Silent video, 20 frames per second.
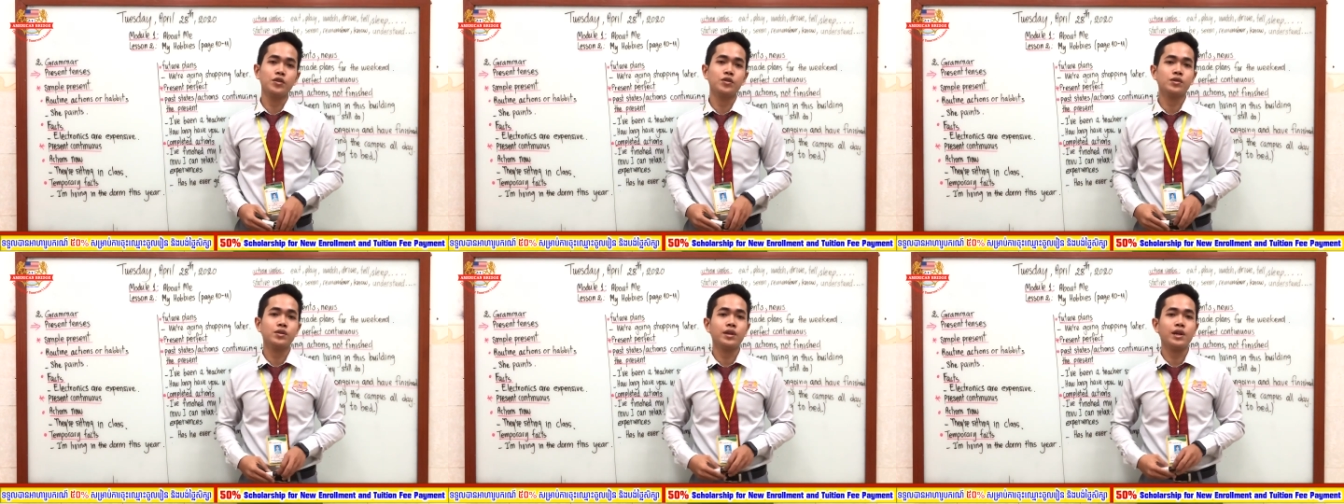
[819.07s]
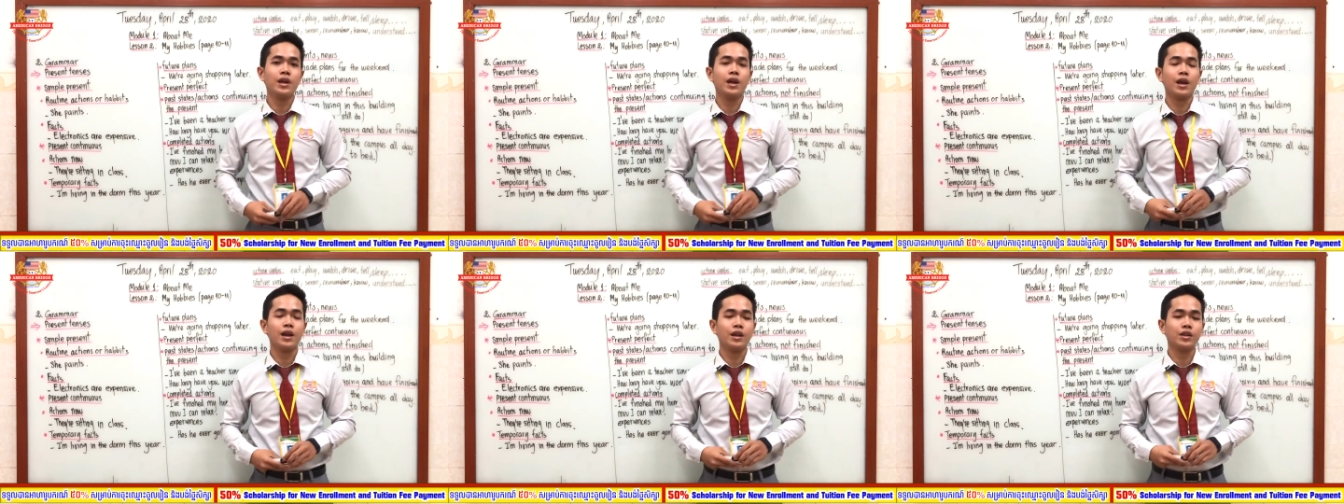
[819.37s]

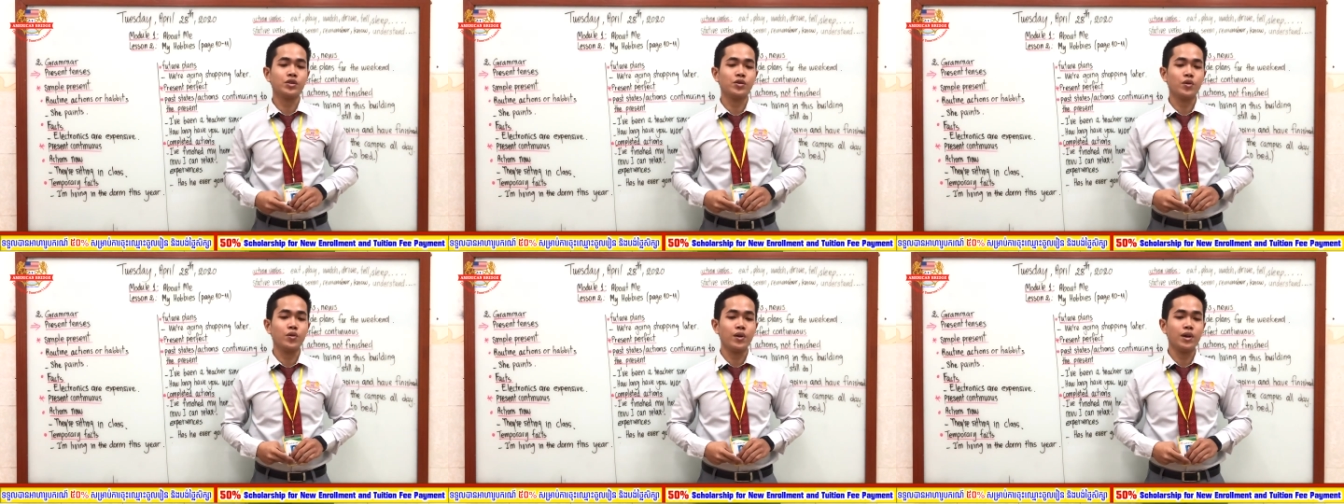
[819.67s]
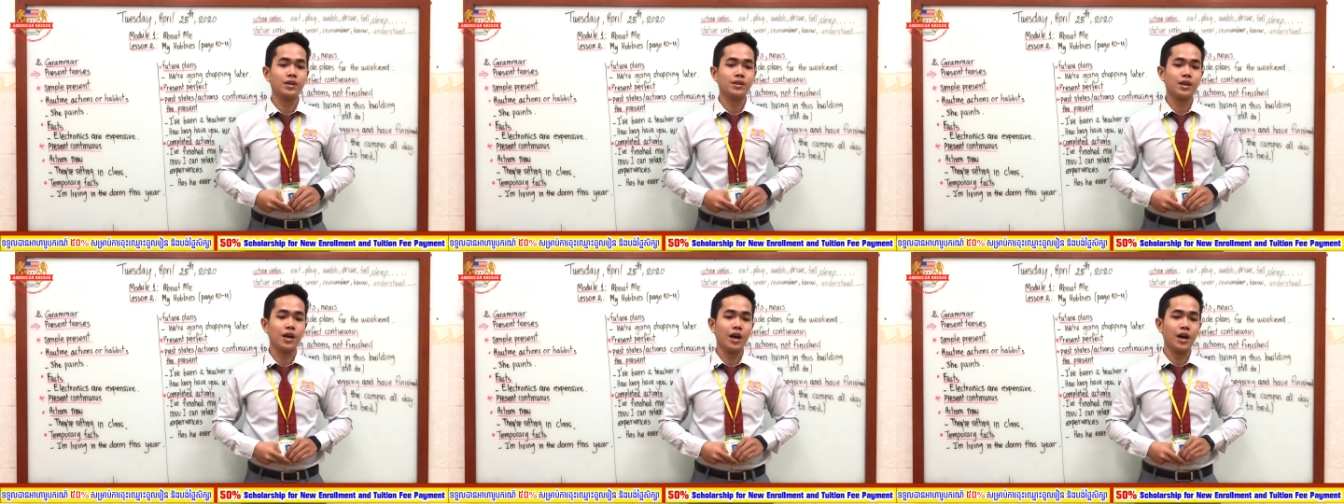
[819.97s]
Usually
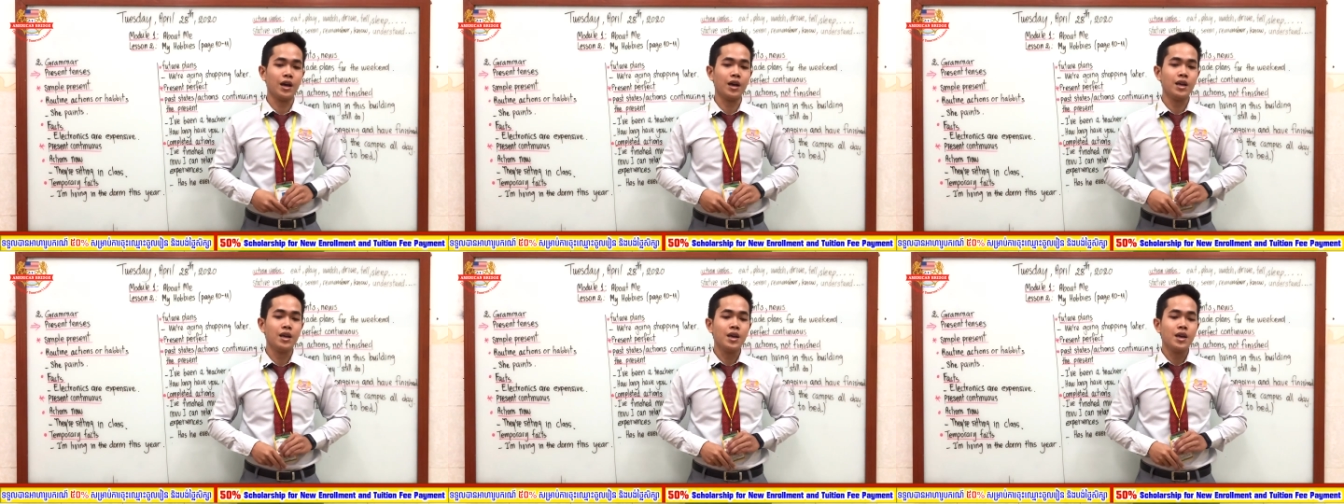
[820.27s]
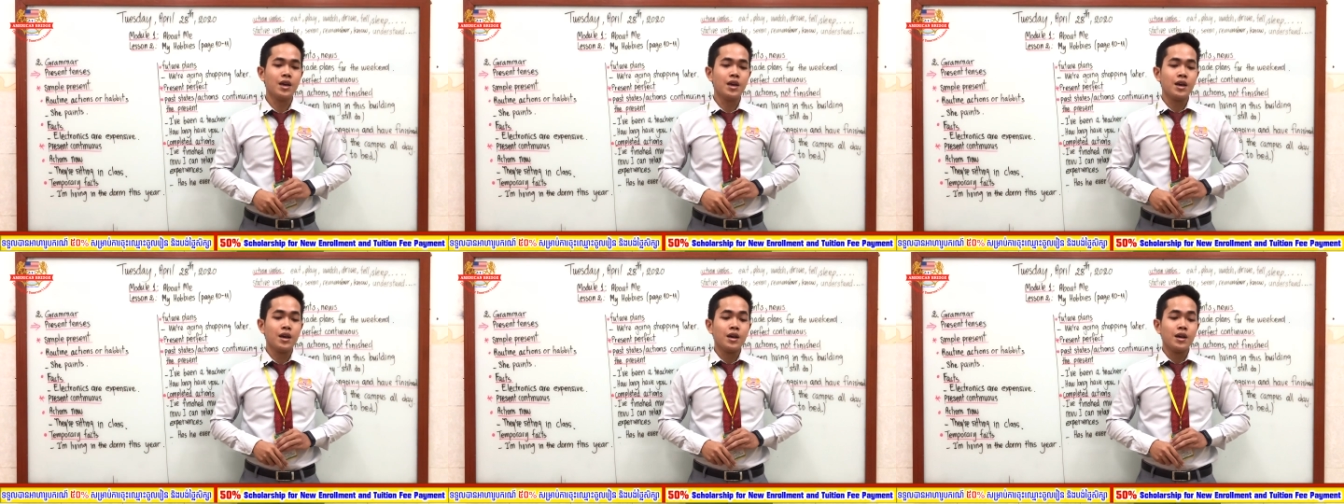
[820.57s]
electronics are
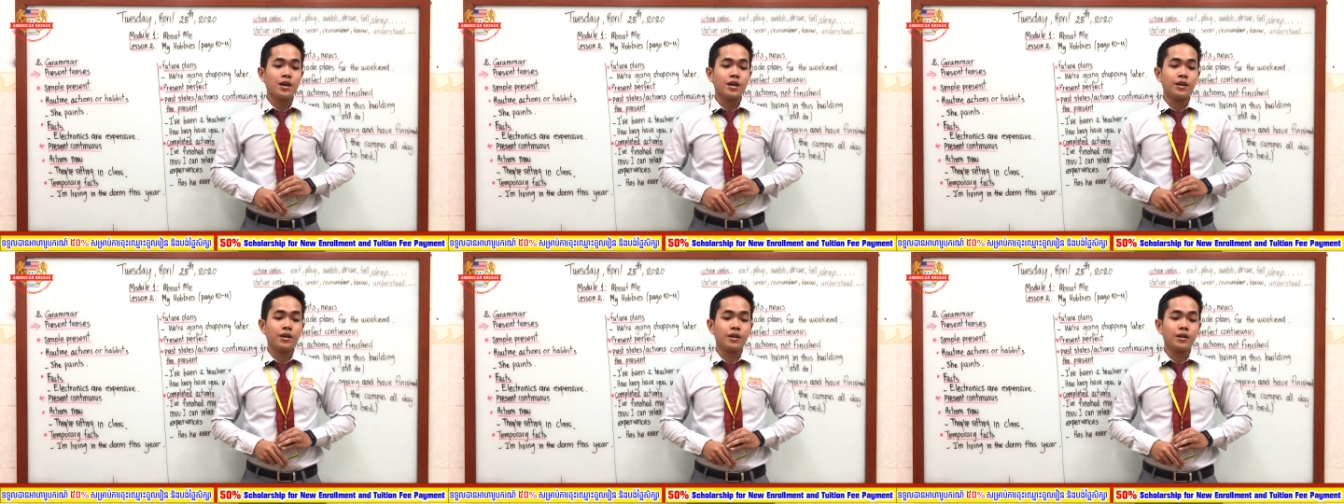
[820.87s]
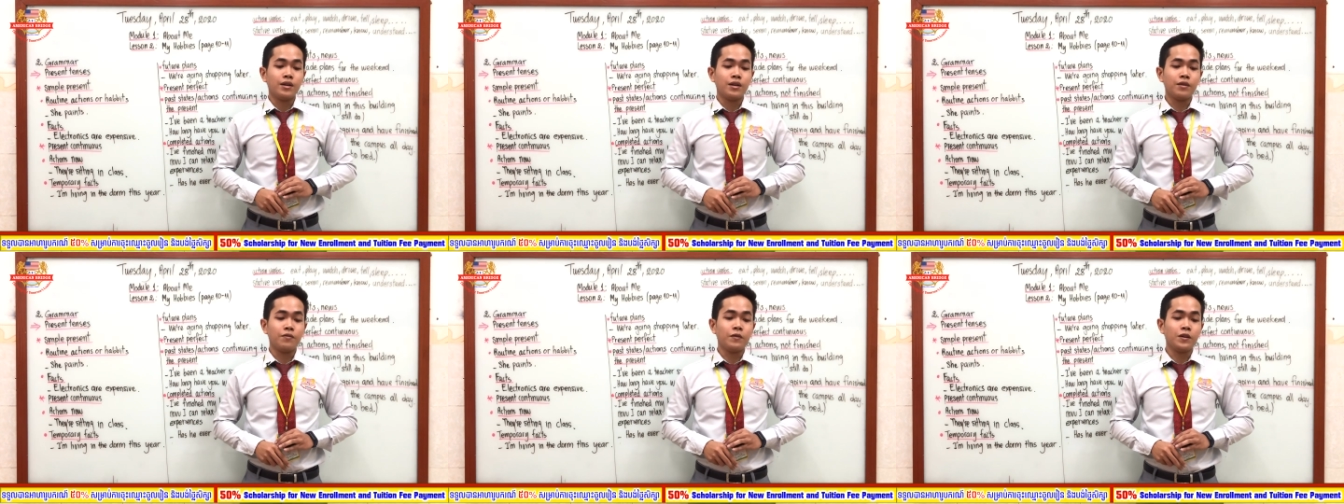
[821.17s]

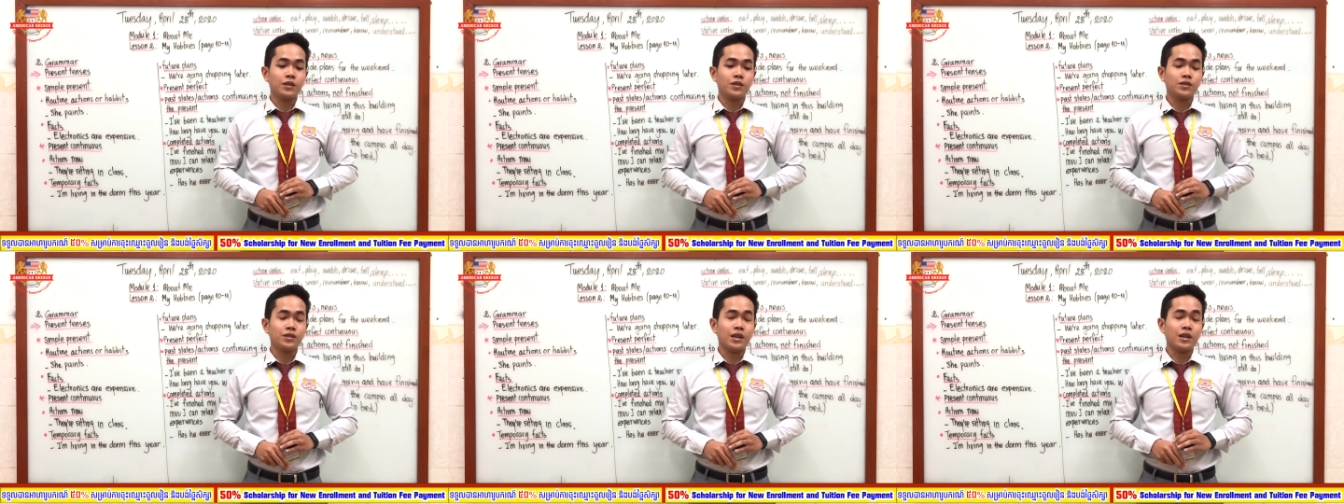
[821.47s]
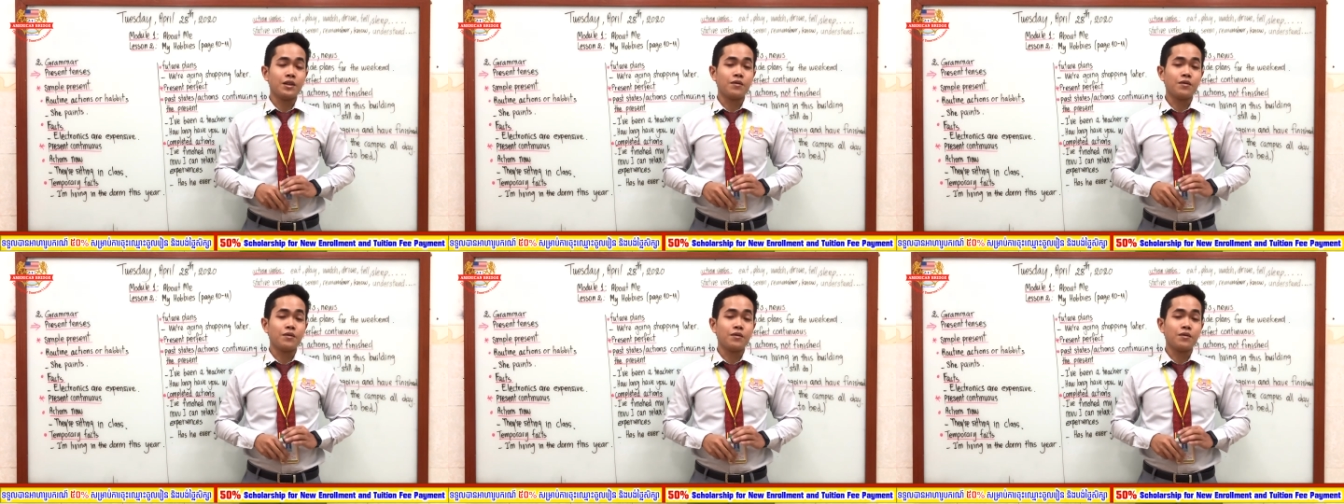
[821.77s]
refer to the